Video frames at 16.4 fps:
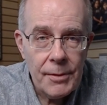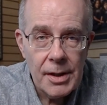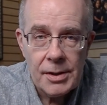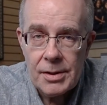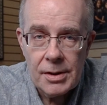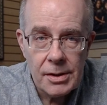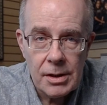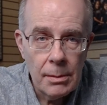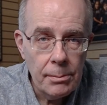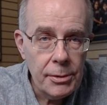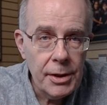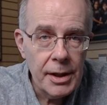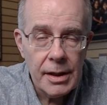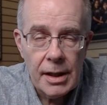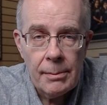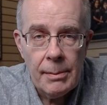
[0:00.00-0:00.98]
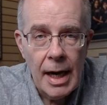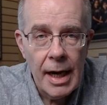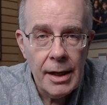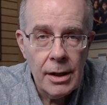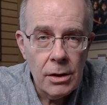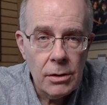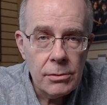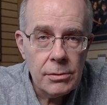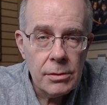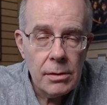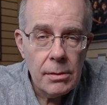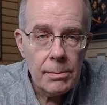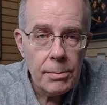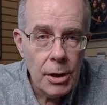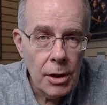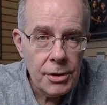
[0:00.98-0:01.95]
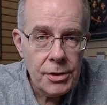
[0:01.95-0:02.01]
This is completely my own
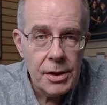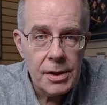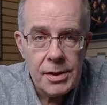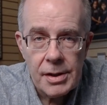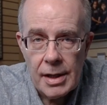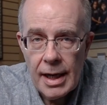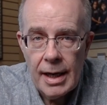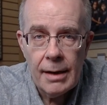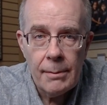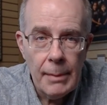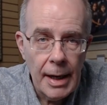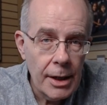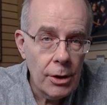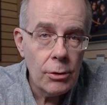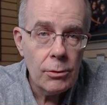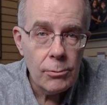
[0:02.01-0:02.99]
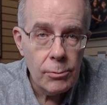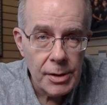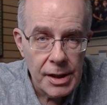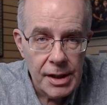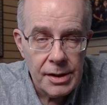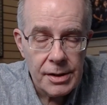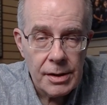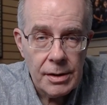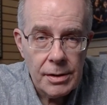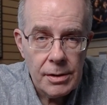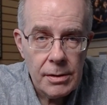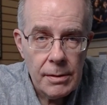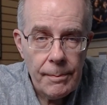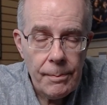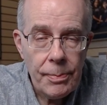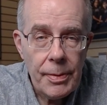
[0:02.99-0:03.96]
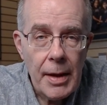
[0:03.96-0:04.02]
purchase and my own reasons.
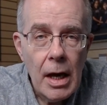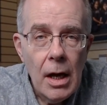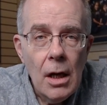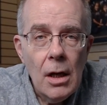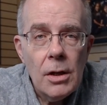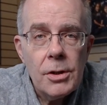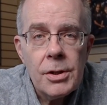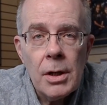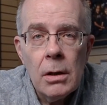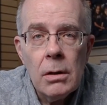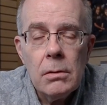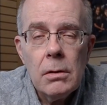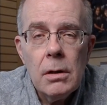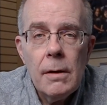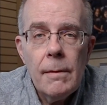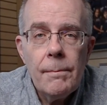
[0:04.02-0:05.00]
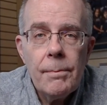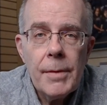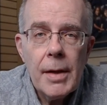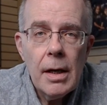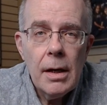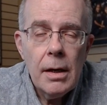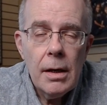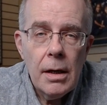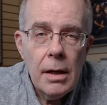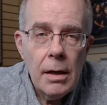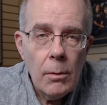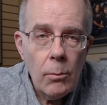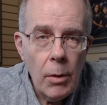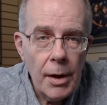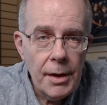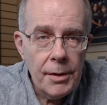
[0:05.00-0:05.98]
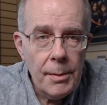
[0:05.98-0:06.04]
So
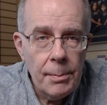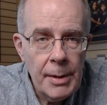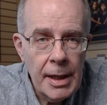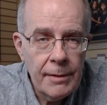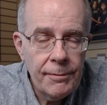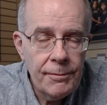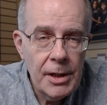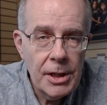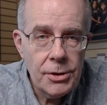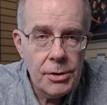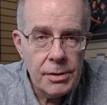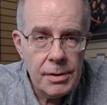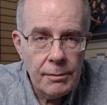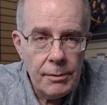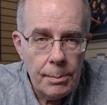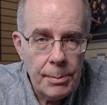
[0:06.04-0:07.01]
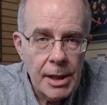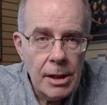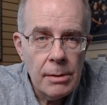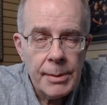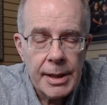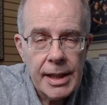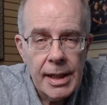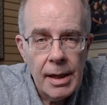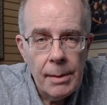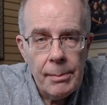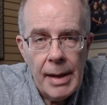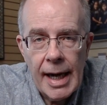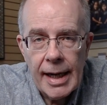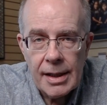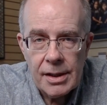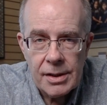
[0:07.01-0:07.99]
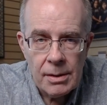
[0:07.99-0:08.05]
one of the big features of the Peter McKinnon
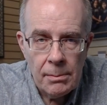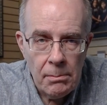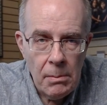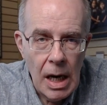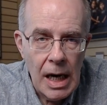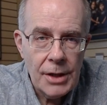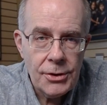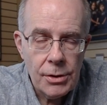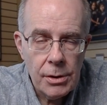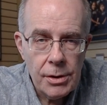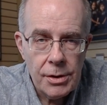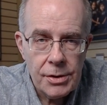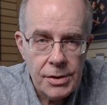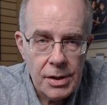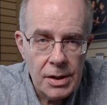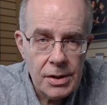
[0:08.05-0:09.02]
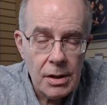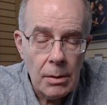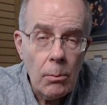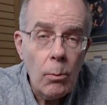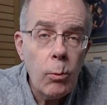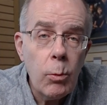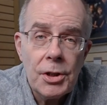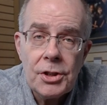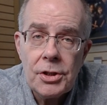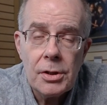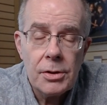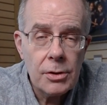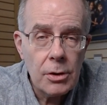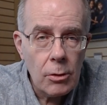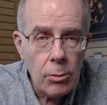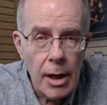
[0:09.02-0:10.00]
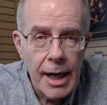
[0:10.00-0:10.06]
bag is the modular system, which is
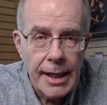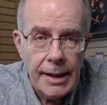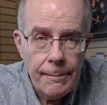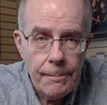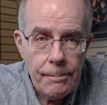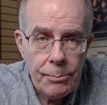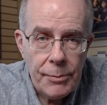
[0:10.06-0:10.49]
great.